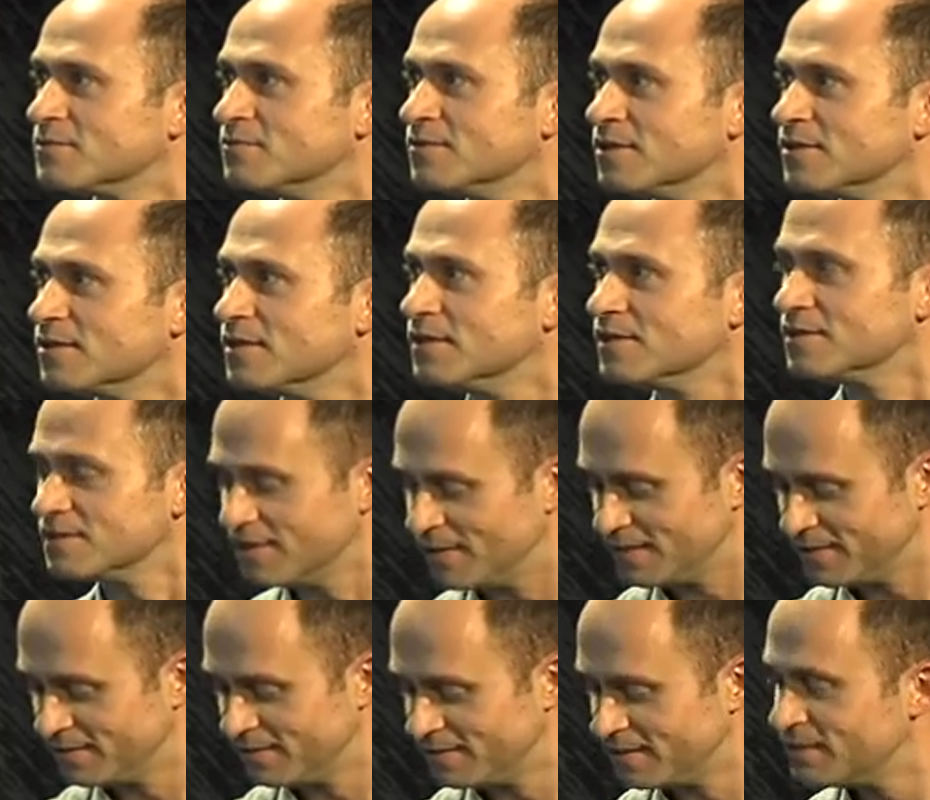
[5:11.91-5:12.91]
real good, isn't
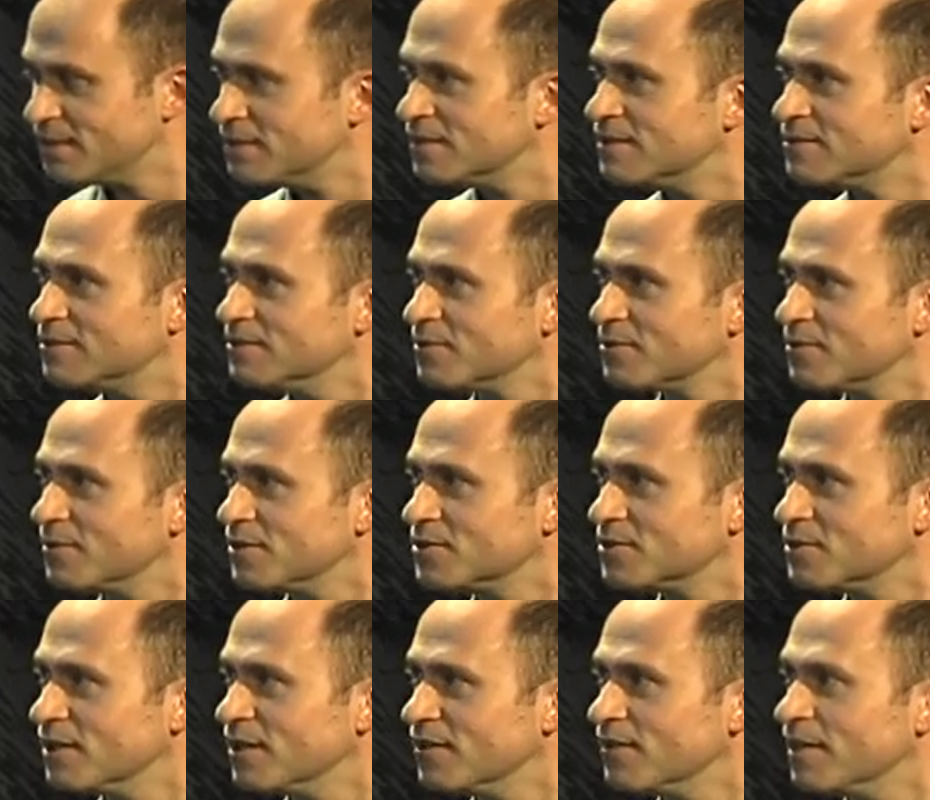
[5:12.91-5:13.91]
it? Not quite
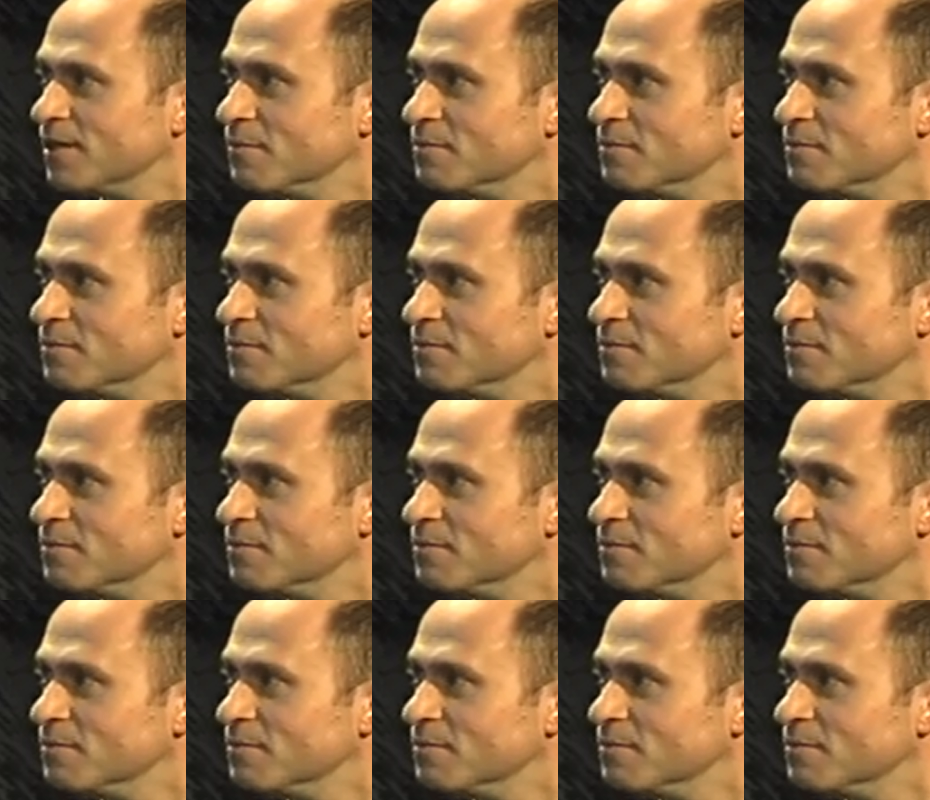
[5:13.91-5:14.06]
sure how that